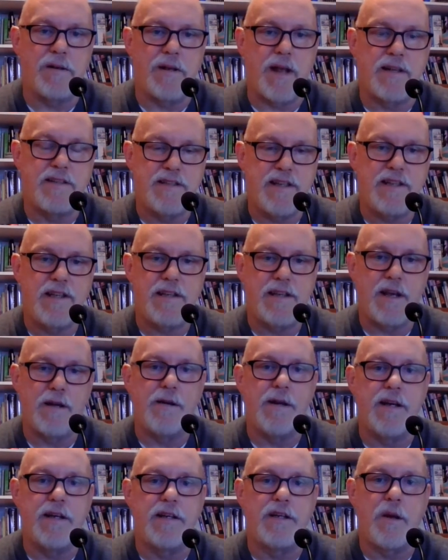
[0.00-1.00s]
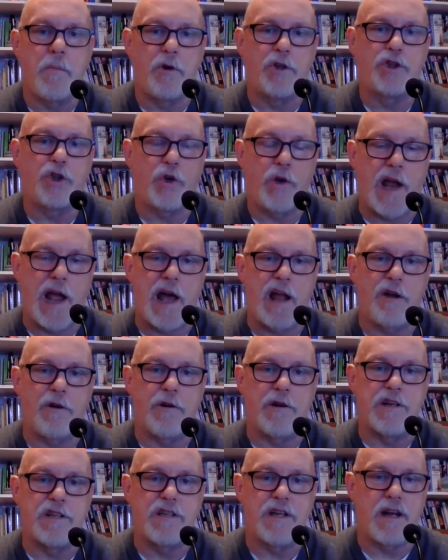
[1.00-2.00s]
and I'd see that they're in commercial
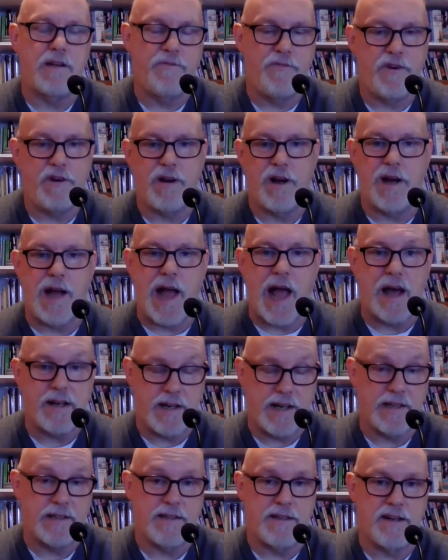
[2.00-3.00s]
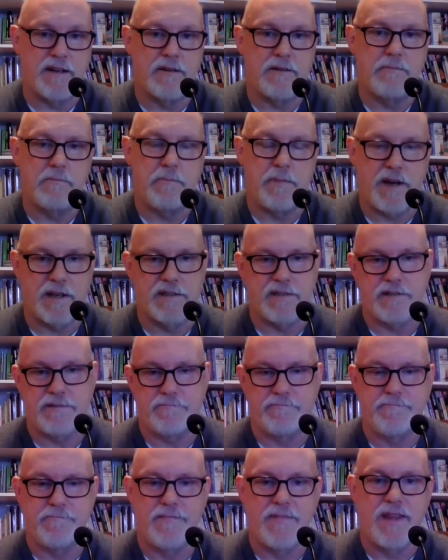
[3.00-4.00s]
galleries, and I'd figure out how to get there because
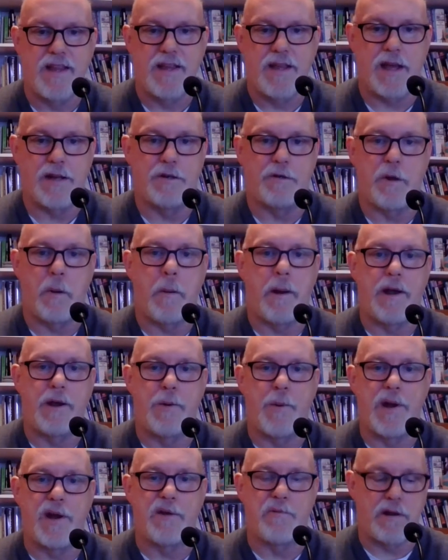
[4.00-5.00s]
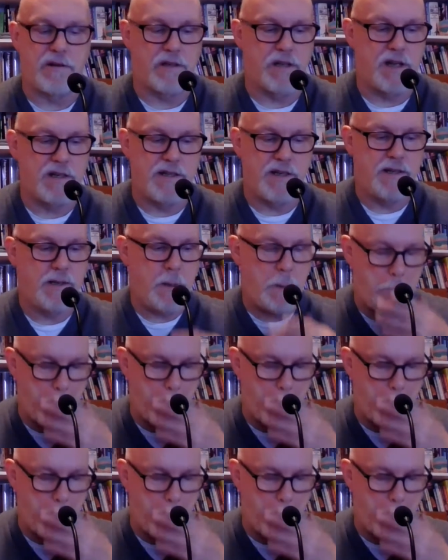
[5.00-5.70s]
I don't know my way around London.